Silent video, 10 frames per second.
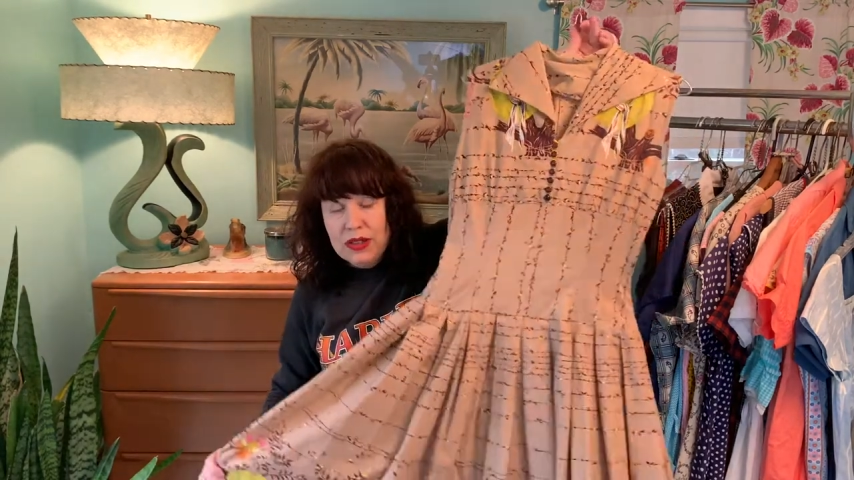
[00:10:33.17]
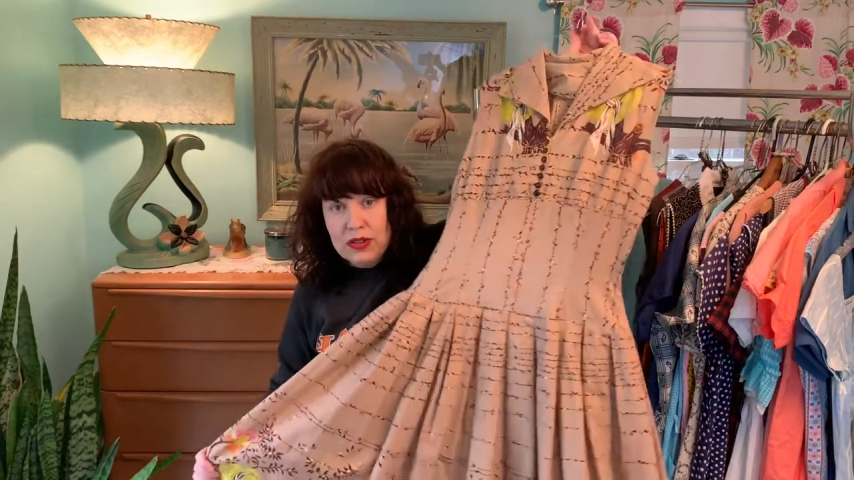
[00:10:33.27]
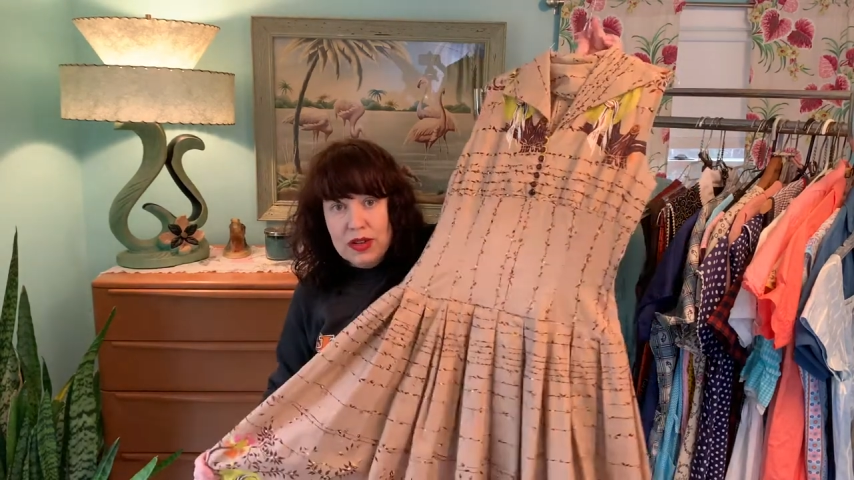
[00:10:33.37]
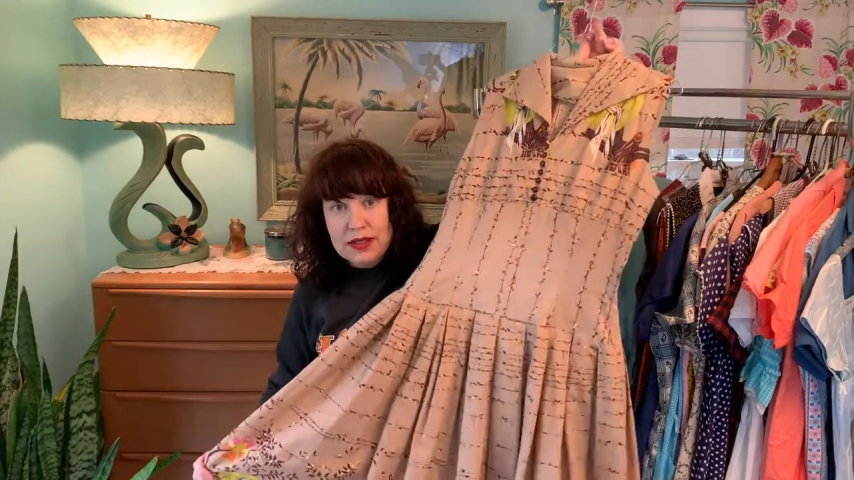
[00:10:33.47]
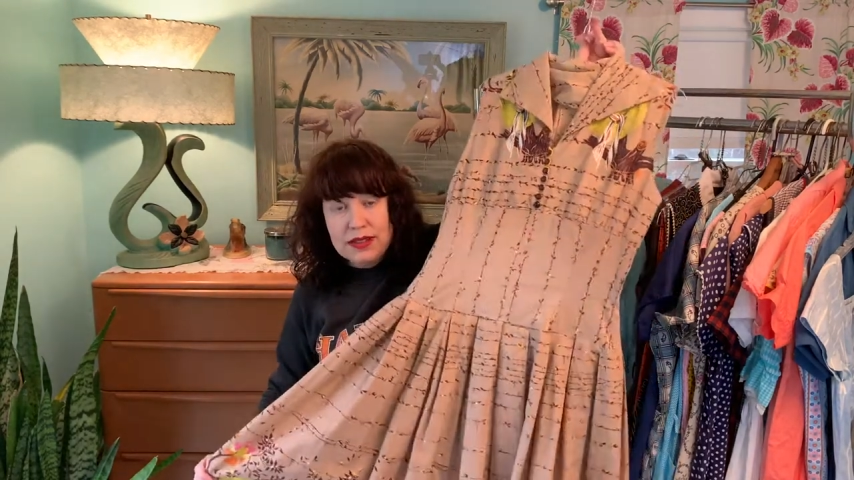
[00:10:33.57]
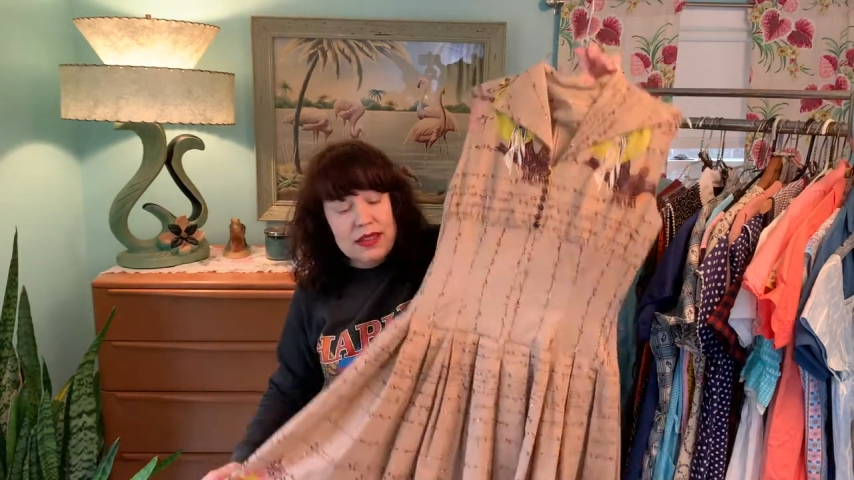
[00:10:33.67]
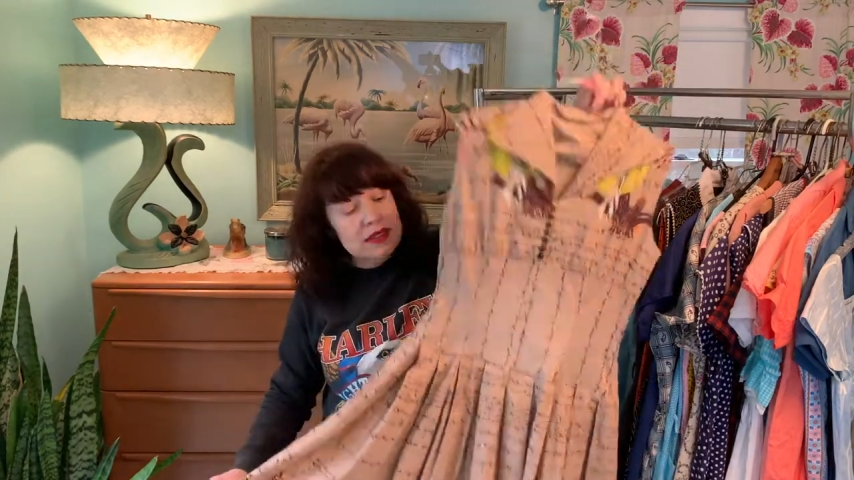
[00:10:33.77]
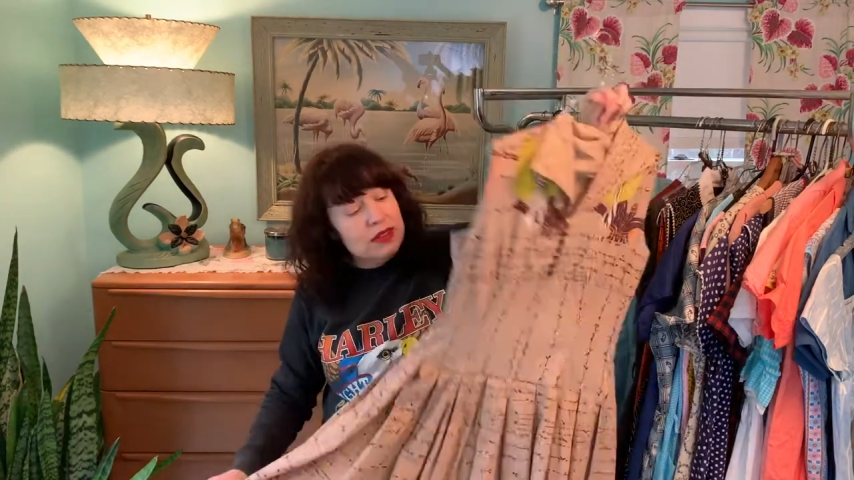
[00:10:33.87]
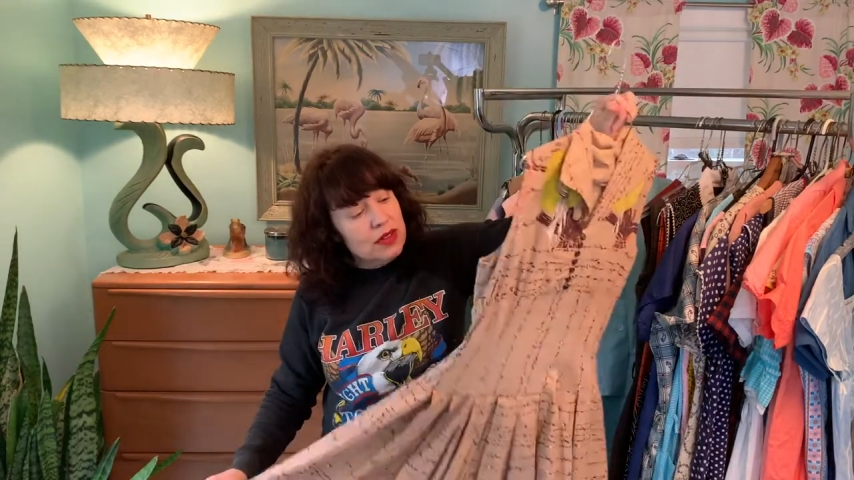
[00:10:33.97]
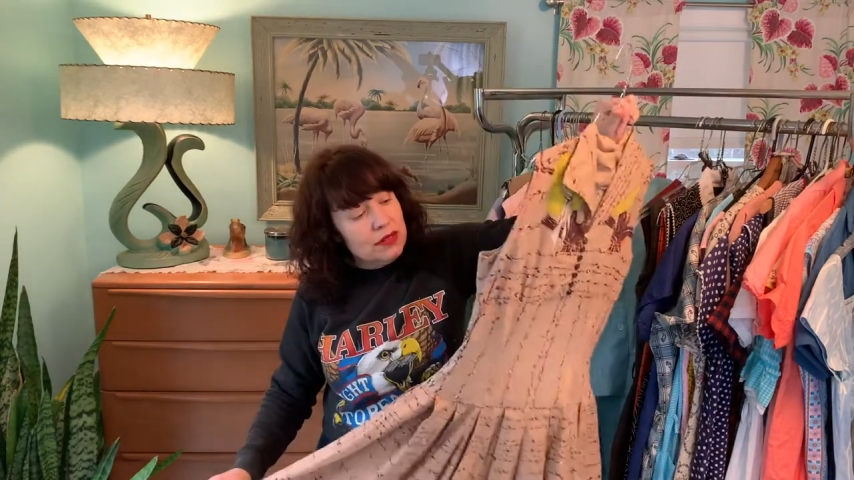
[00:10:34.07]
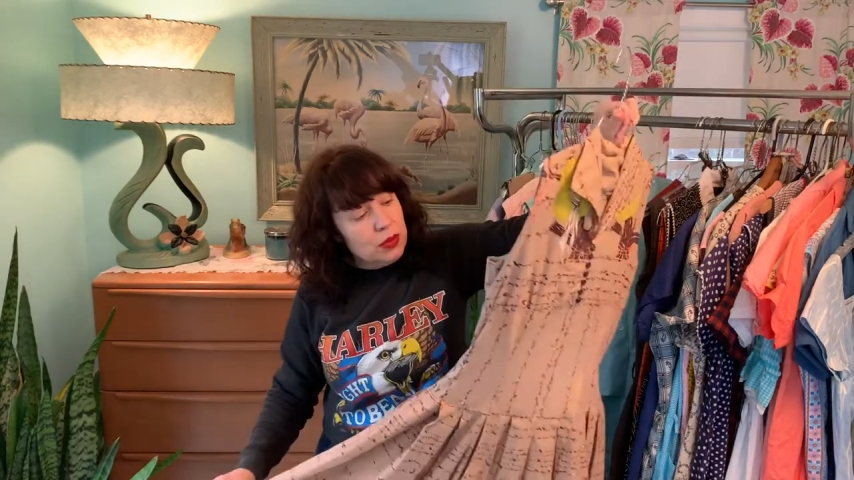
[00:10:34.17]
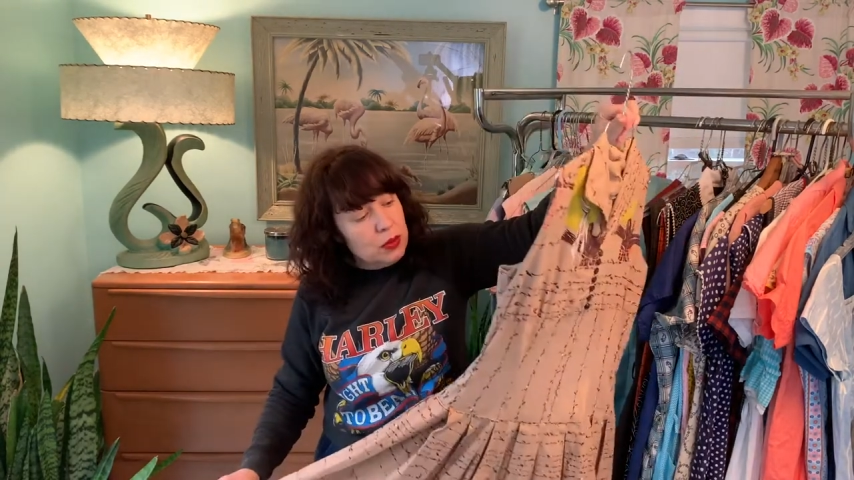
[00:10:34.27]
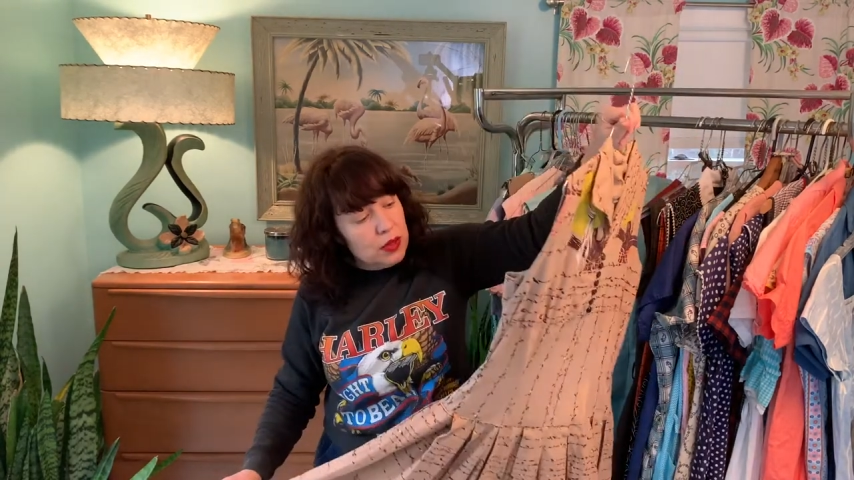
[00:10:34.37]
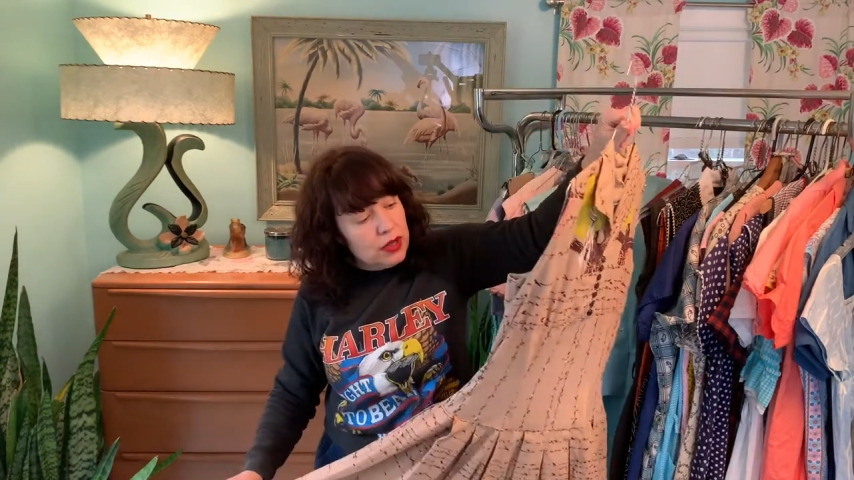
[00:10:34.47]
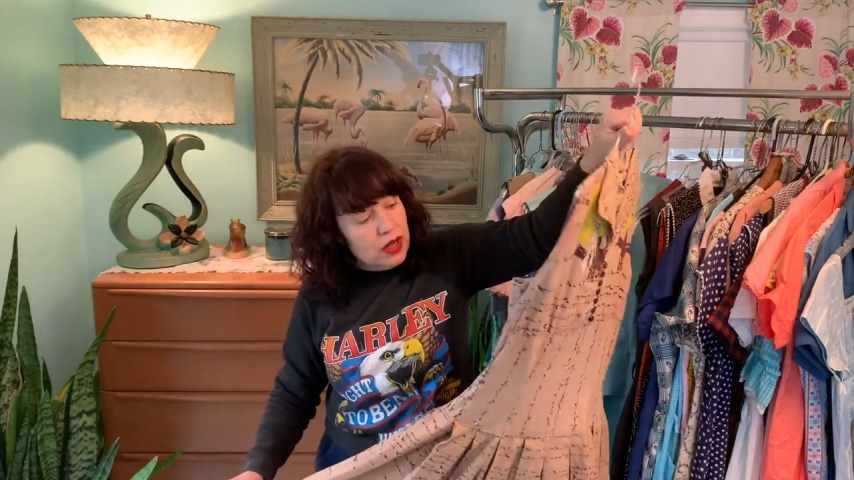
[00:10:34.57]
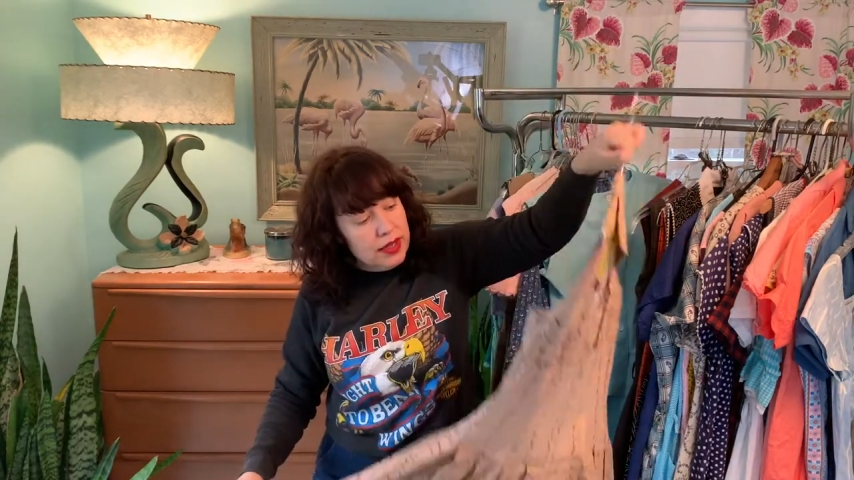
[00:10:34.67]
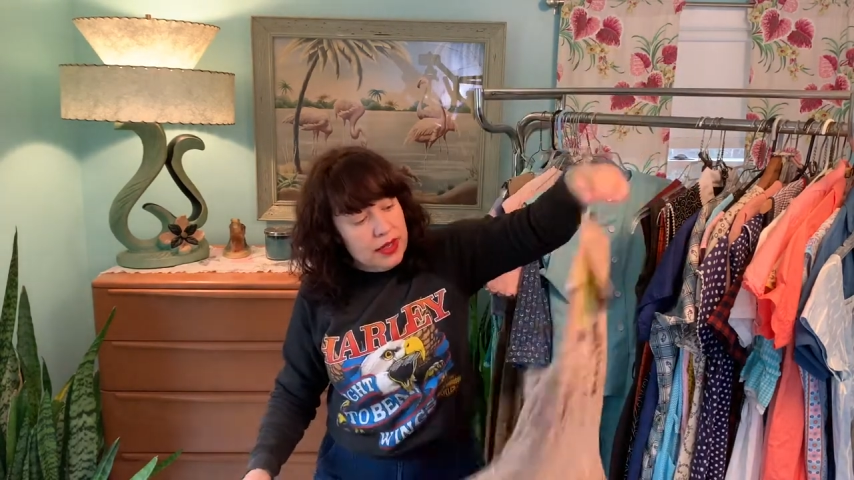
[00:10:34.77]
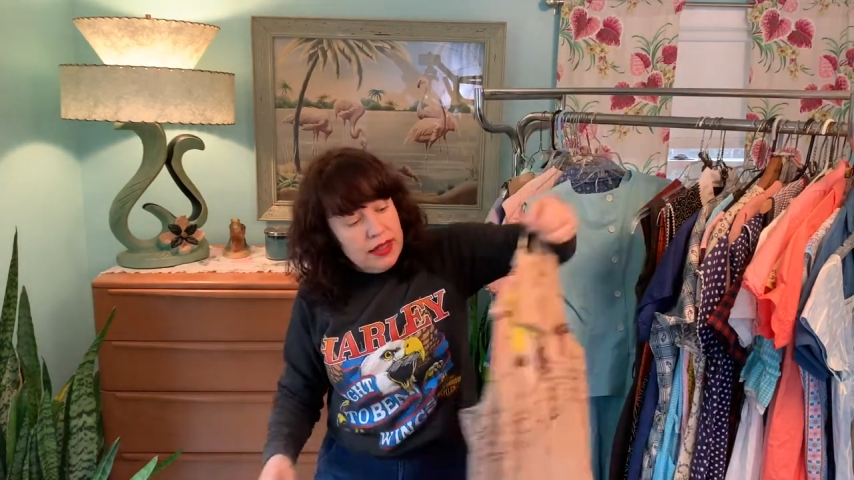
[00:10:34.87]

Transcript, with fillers: dress that I still have to work on.